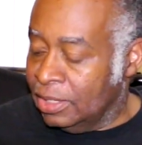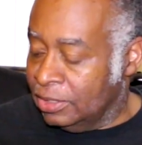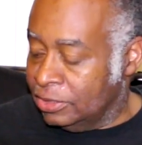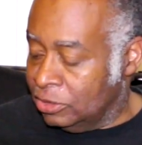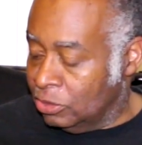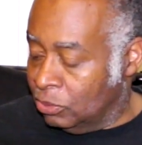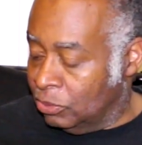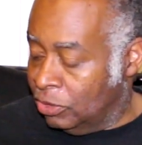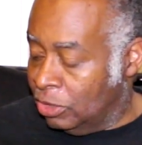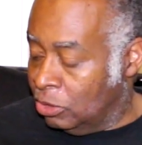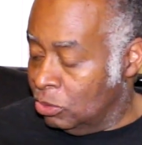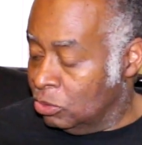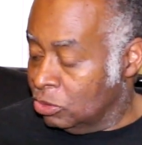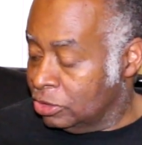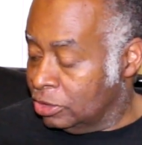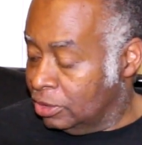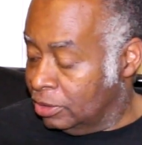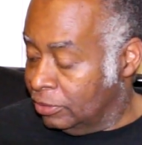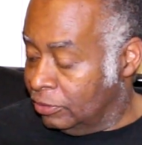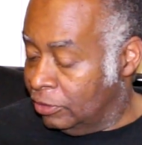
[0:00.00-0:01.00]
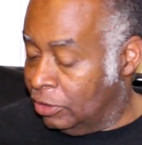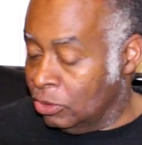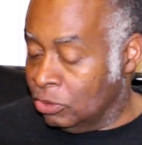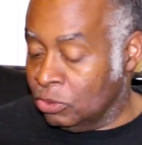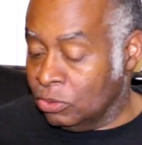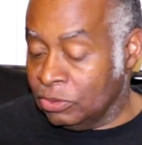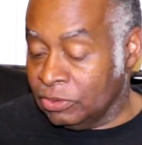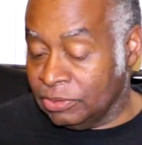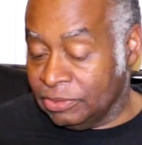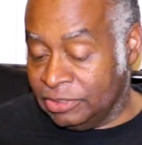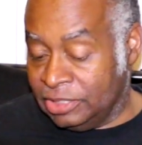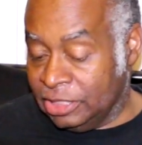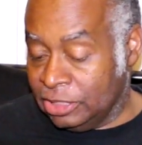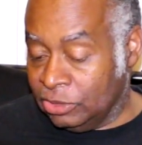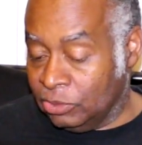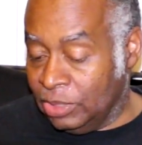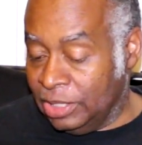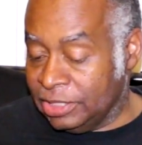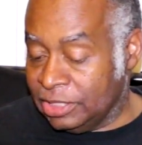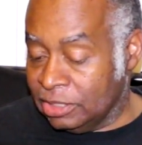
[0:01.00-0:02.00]
those
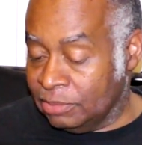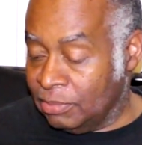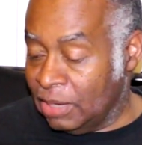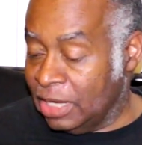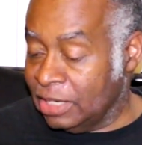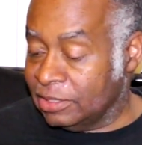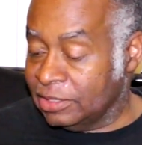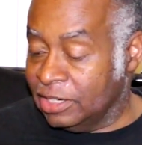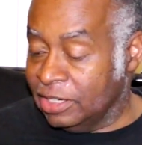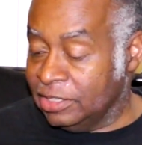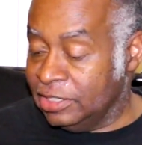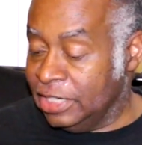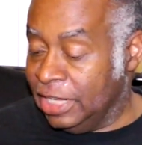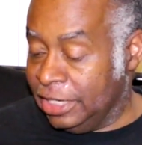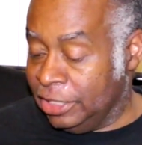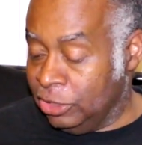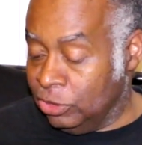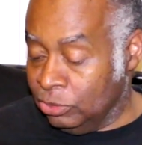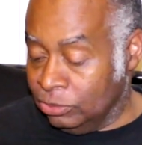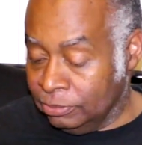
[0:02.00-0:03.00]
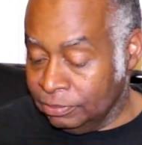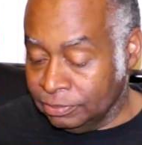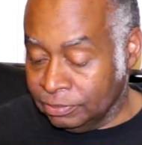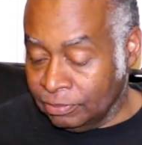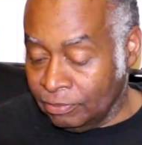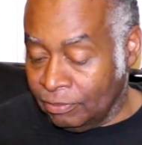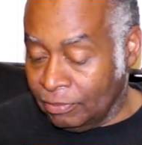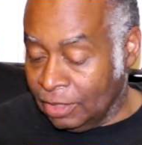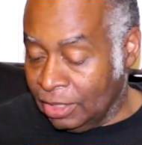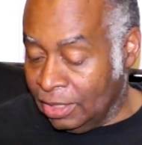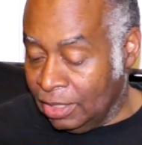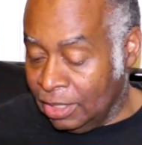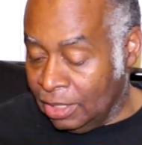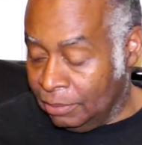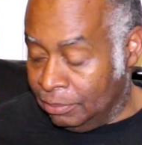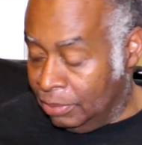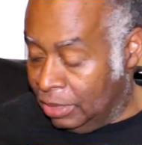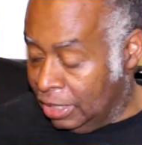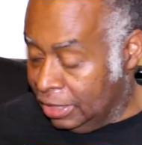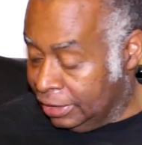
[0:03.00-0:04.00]
situations might continue.
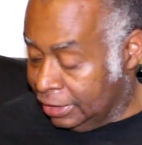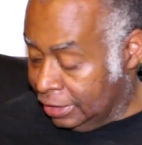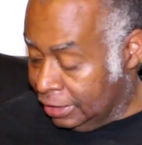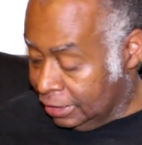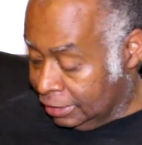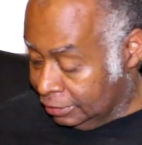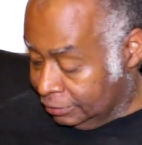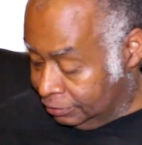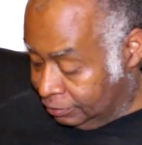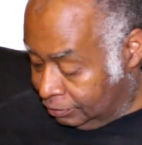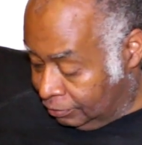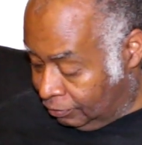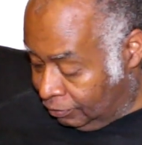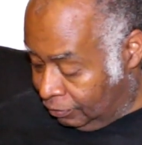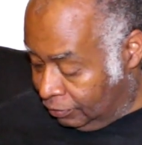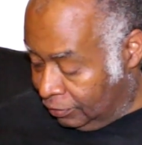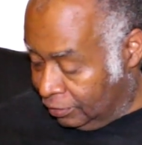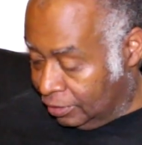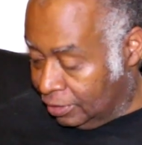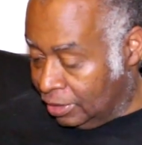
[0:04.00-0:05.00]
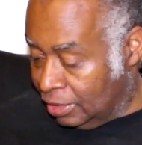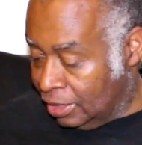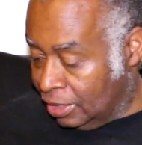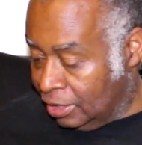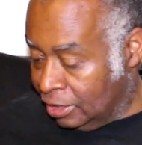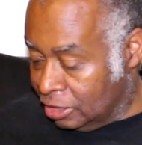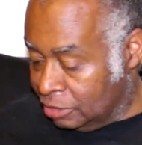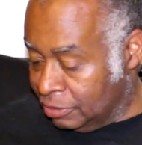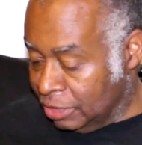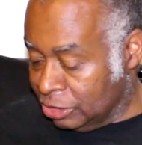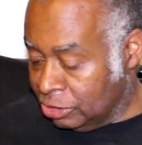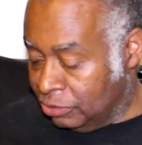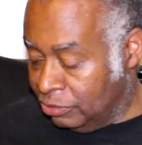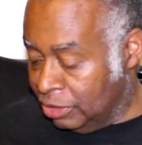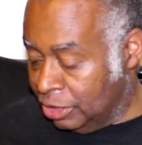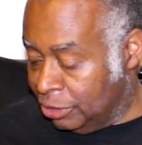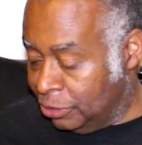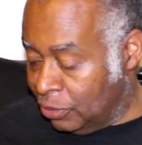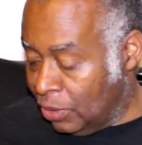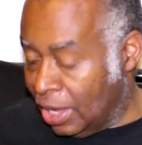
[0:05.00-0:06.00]
But the Spectra
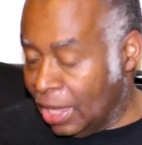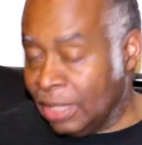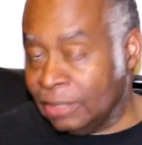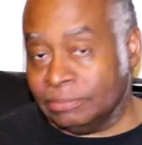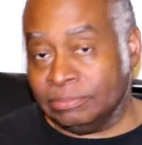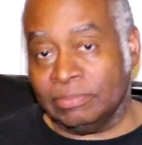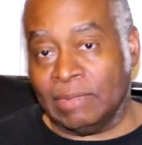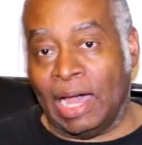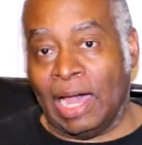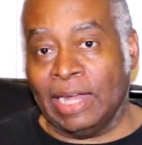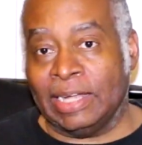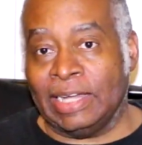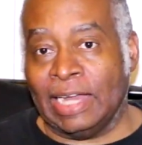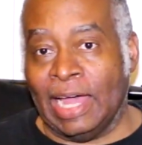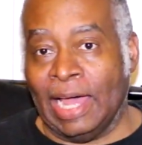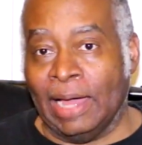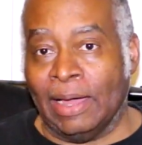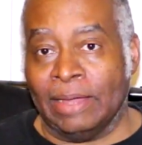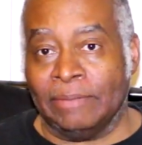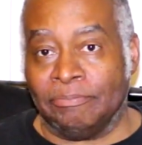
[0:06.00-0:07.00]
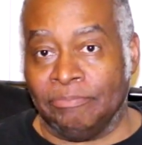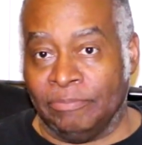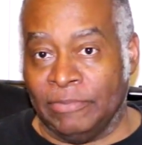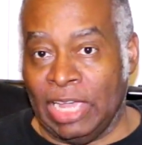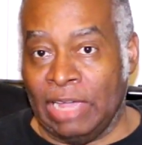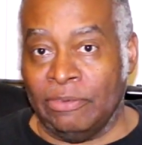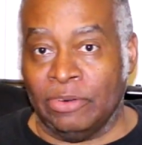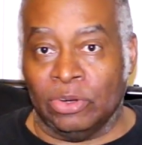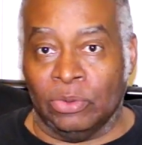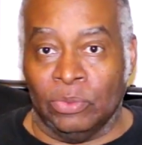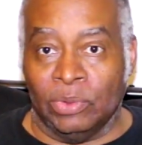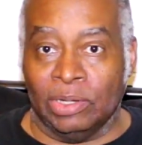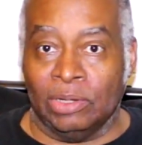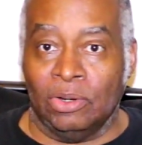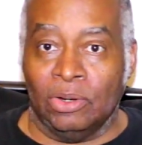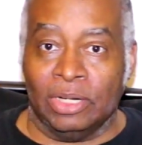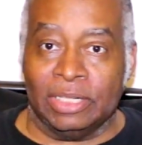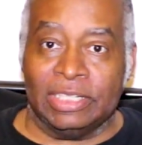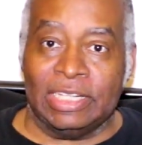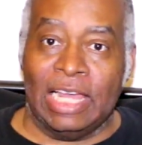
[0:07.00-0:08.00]
V3i, I gave it a real
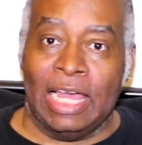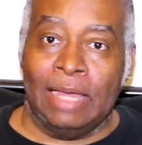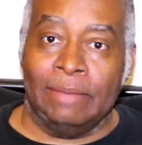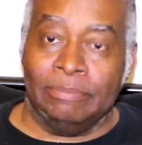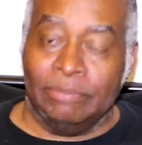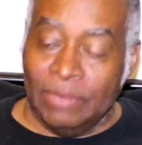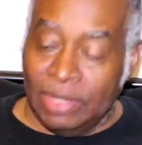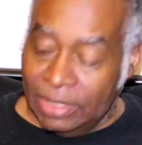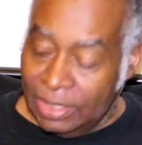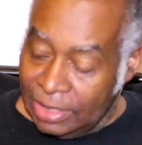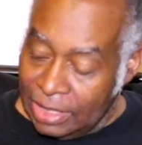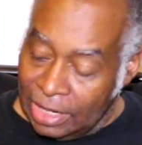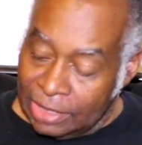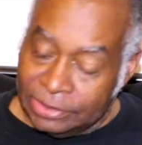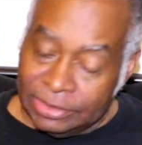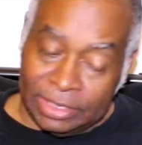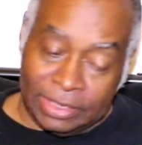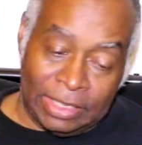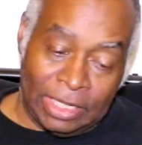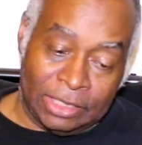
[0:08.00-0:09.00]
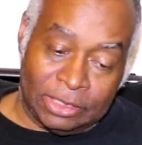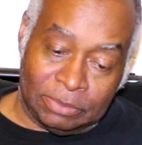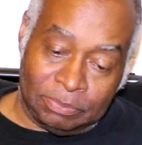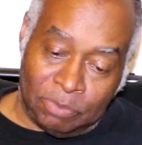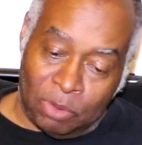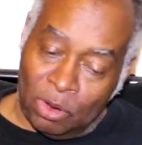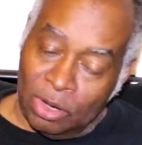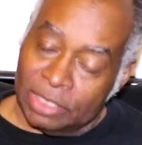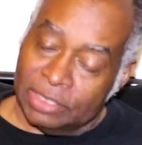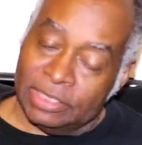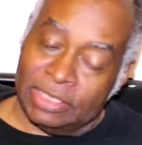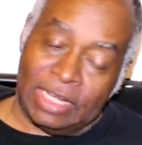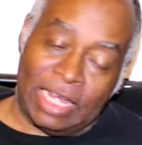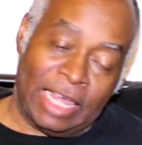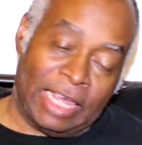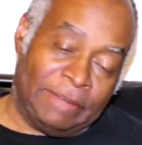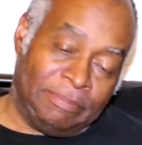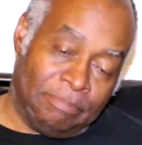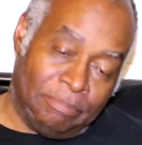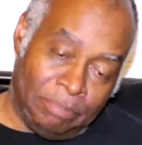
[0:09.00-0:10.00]
hard time. I took it out to parks that
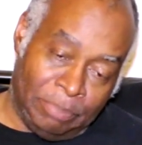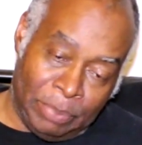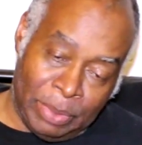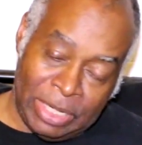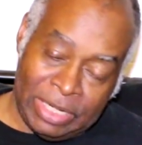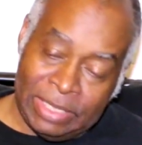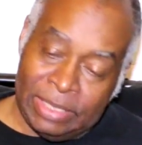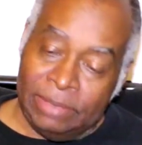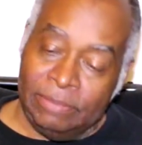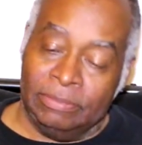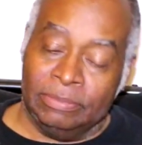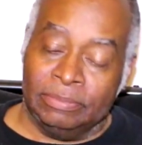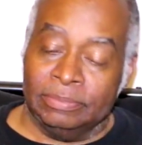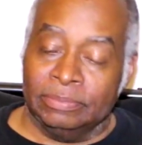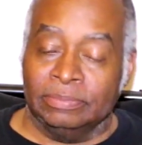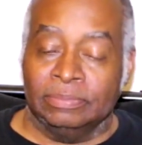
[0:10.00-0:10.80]
I had beaten